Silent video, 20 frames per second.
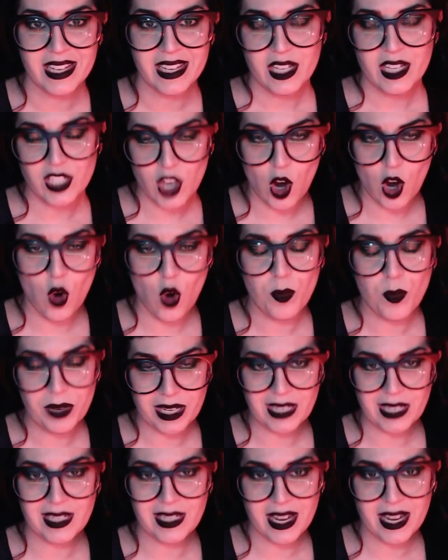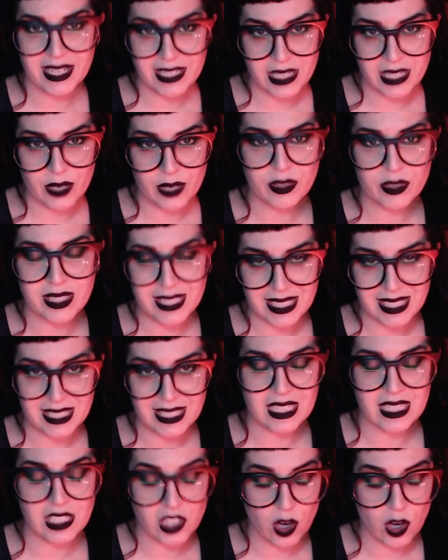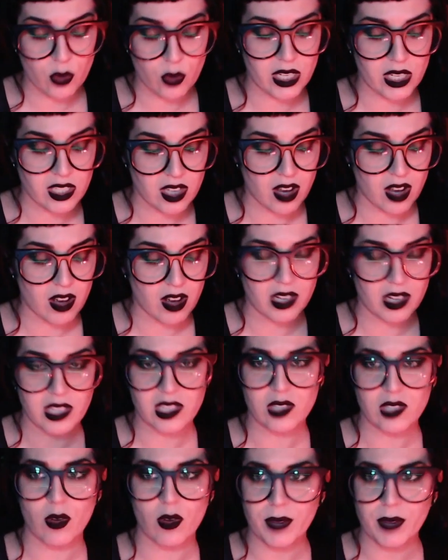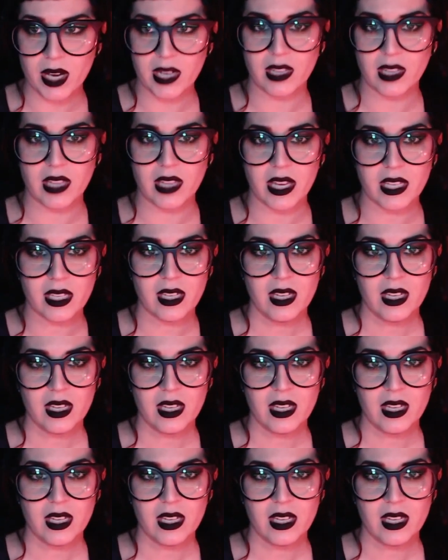to opening night it was to see tony todd and so i'm kind of like